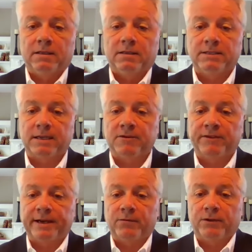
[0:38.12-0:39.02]
some of
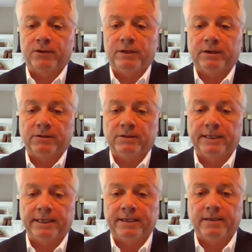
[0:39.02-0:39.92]
that with you here
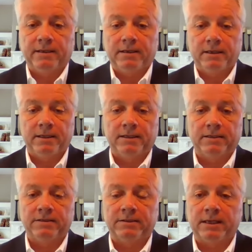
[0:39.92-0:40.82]
today in
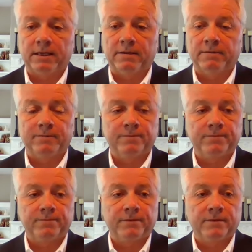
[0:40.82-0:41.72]
this
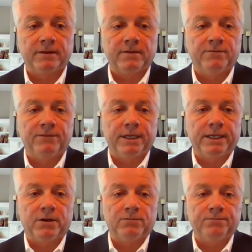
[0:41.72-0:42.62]

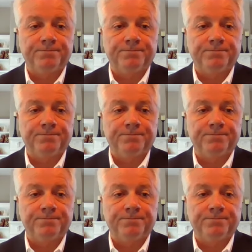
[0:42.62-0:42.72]
video.